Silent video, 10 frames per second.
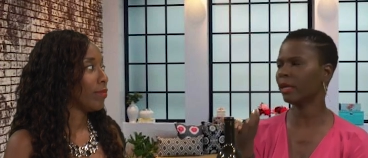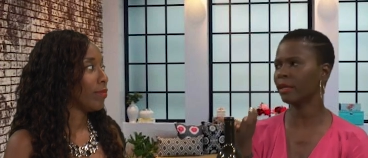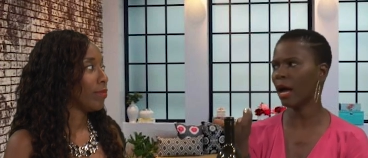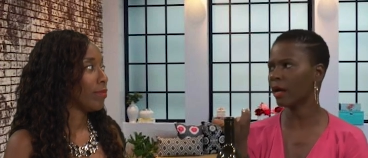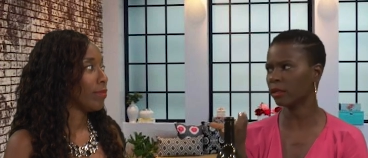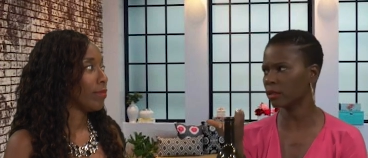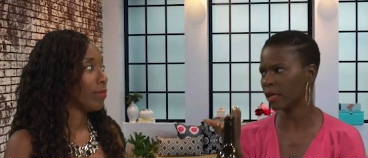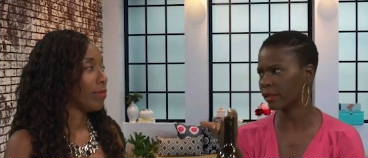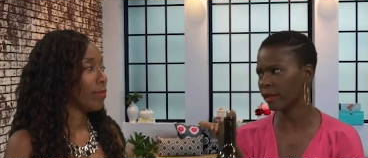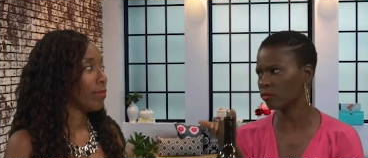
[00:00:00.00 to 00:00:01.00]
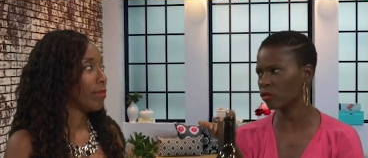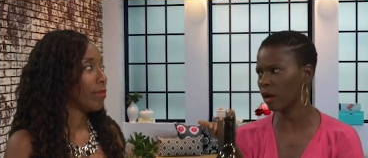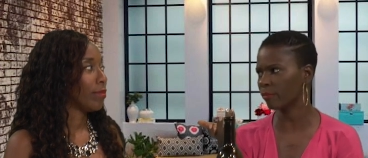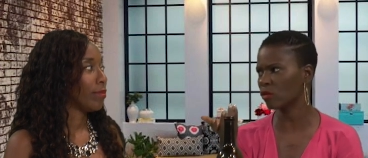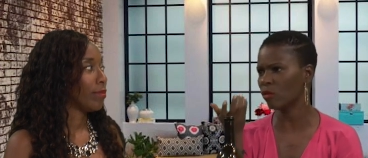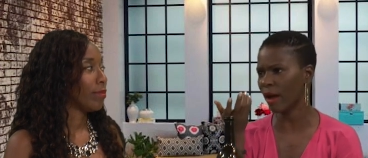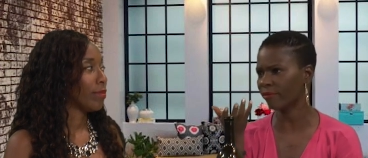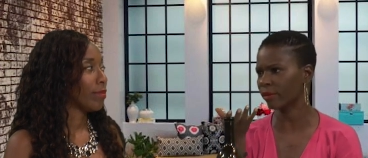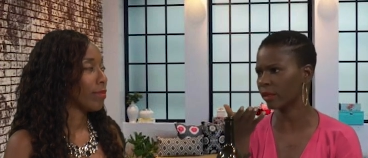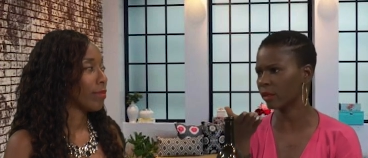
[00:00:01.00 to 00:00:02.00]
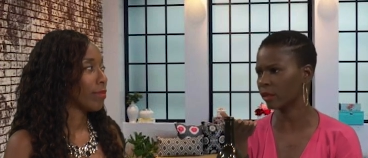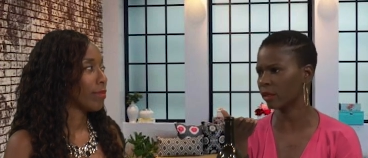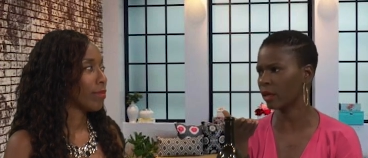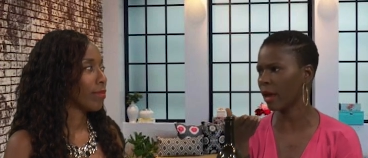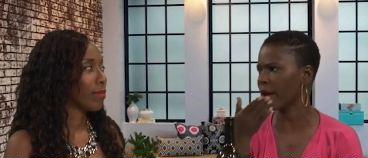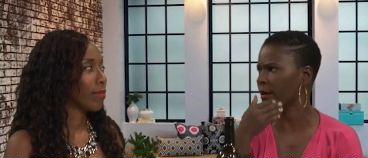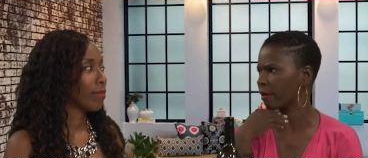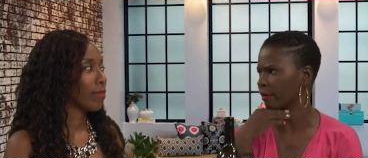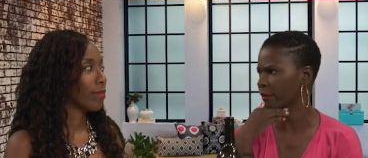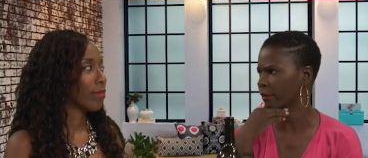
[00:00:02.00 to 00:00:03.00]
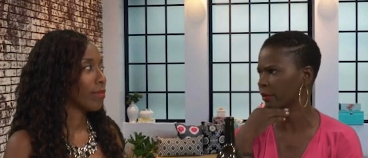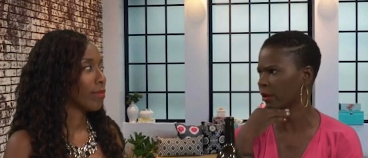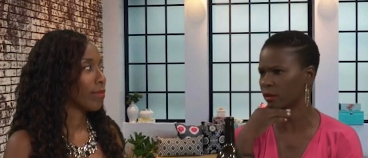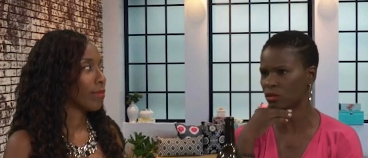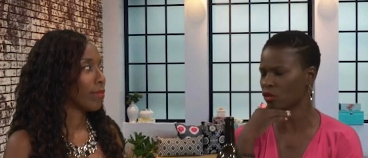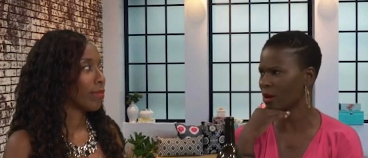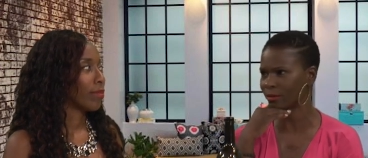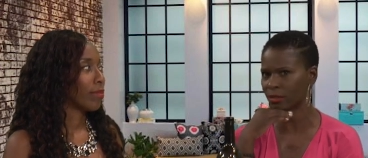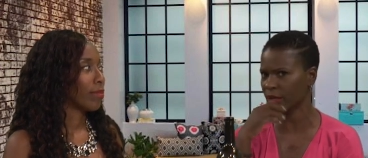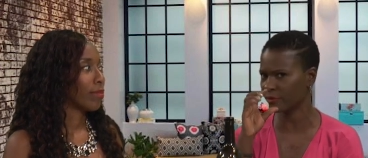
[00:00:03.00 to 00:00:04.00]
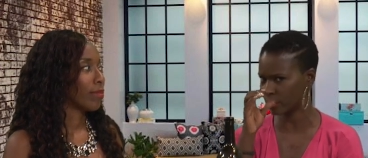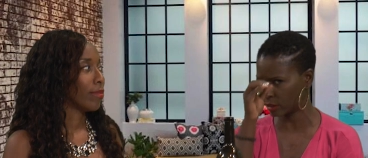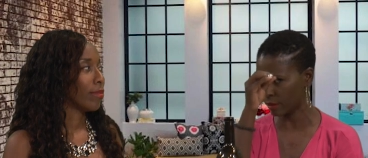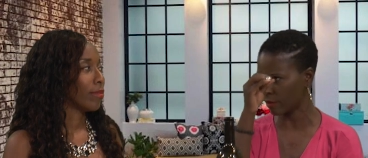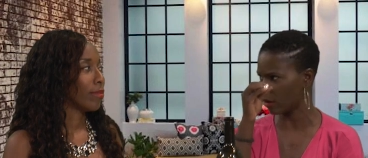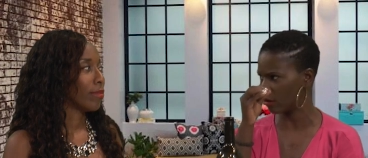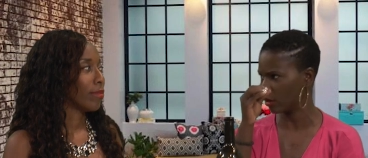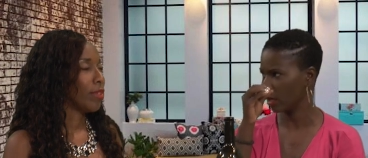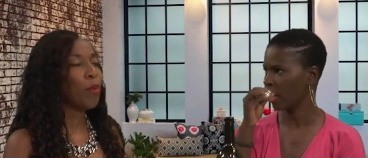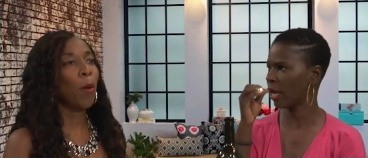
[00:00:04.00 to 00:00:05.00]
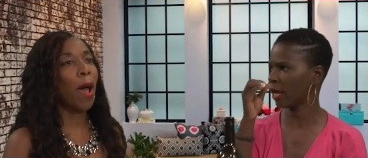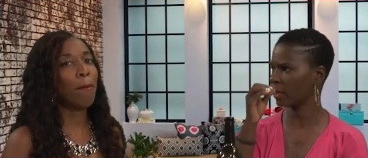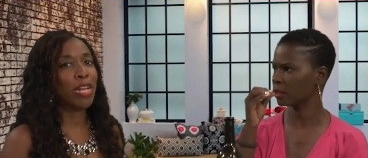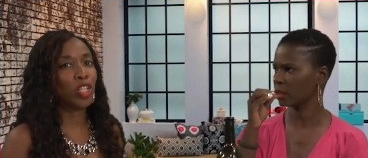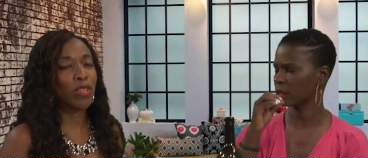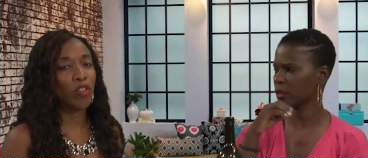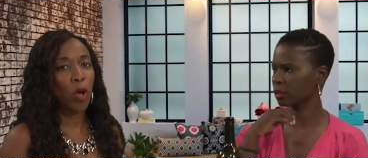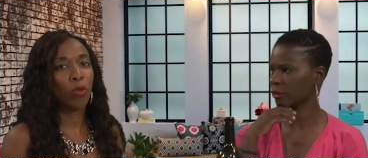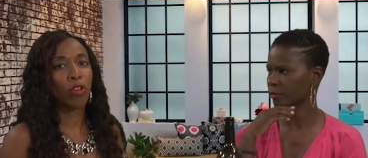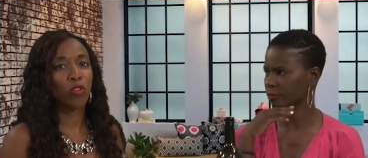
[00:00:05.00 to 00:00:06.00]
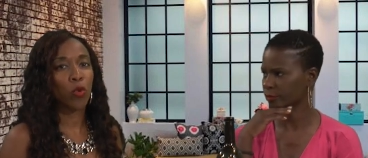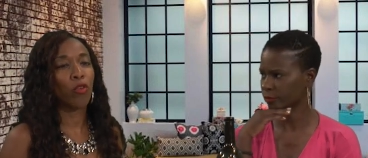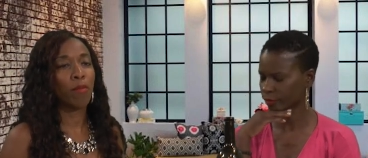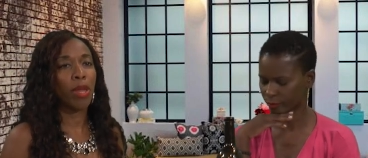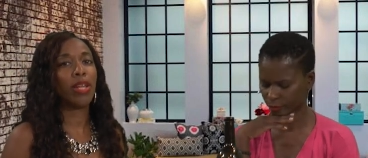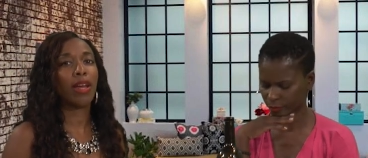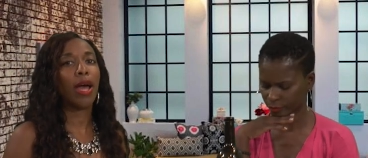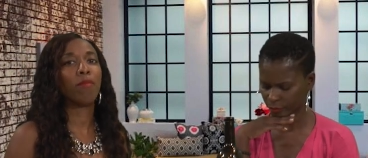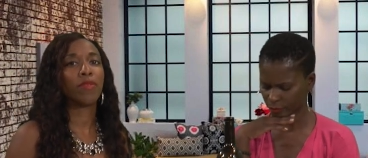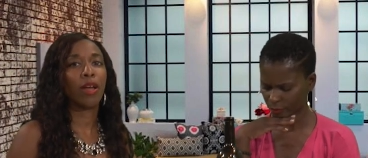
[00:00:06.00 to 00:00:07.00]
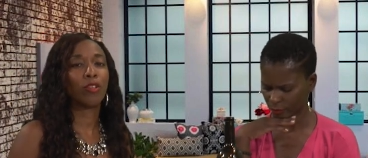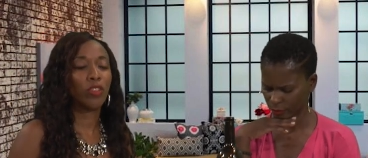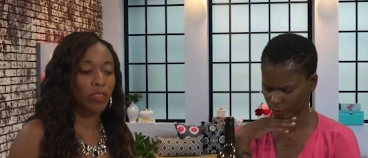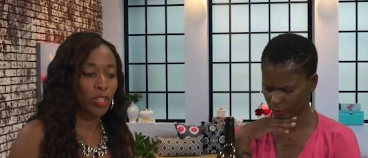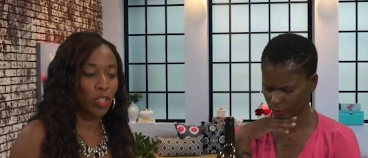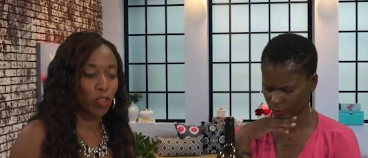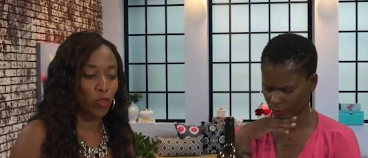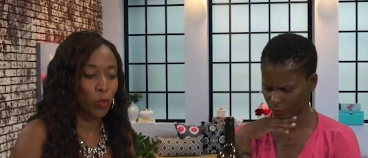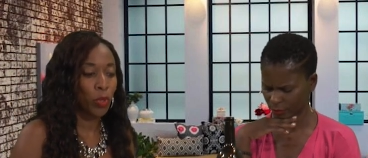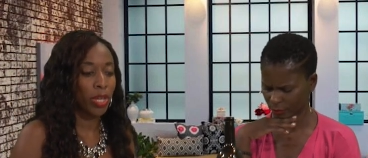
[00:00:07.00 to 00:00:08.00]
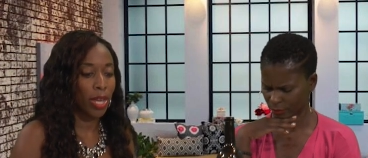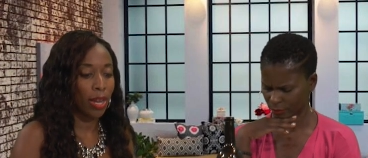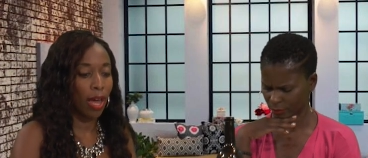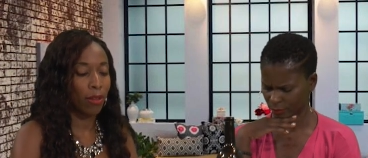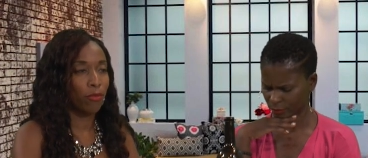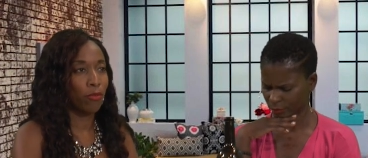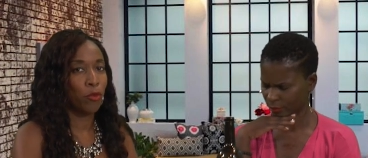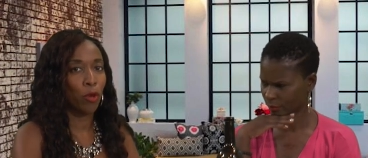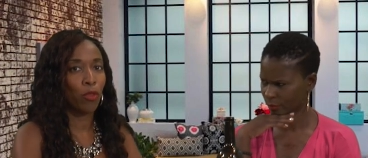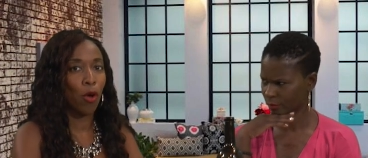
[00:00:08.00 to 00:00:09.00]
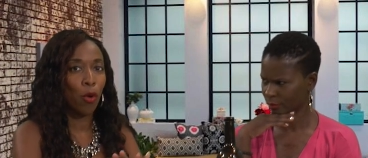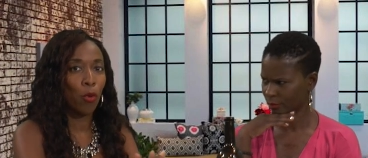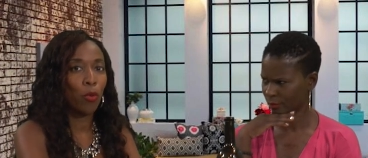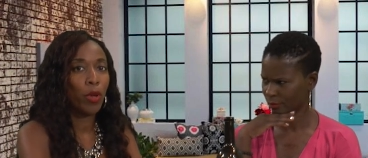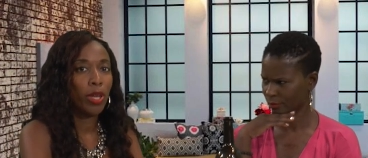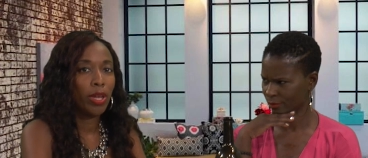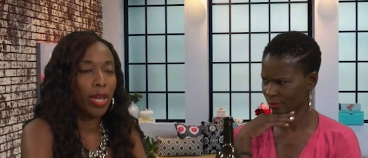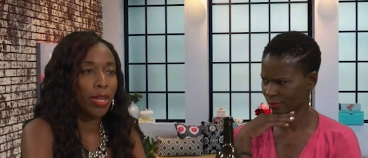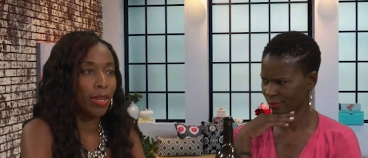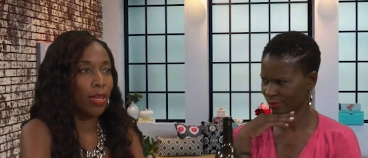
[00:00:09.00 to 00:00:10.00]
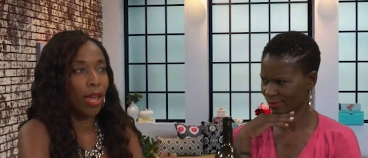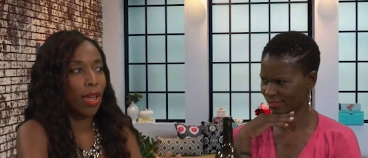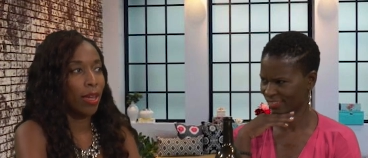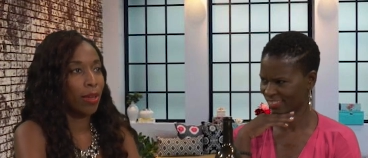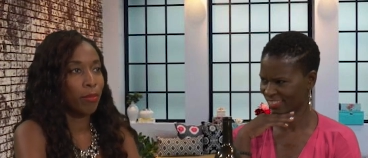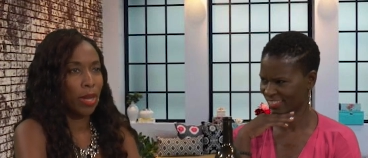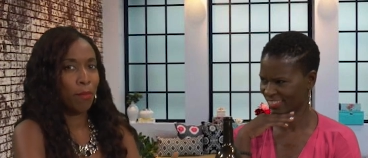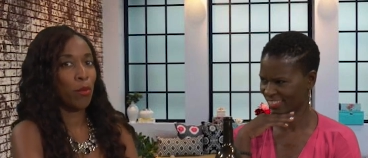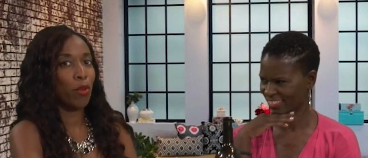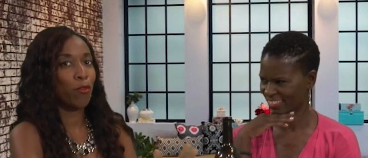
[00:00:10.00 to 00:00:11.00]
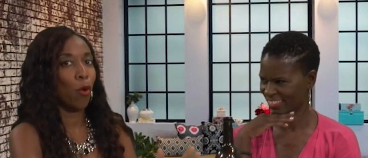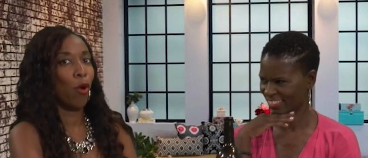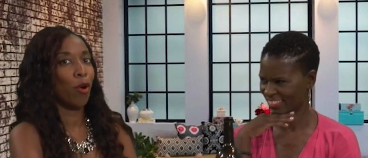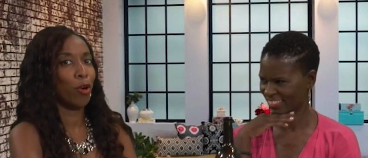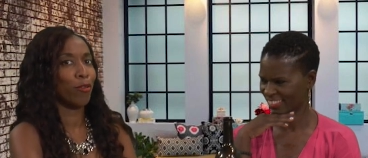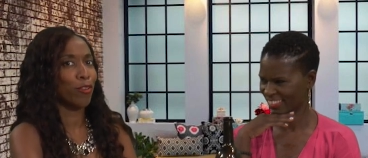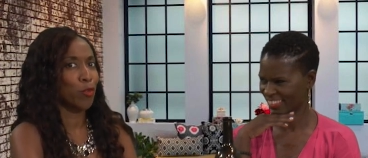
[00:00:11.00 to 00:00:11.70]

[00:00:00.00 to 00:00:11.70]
Speaker 1: they're not going to take down Trump. You have to care. Trump gives zero. Well, I mean, she's told
Speaker 2: her story many times now. She says she's suing to get out of you know the whole NDA. But I mean, we've all heard the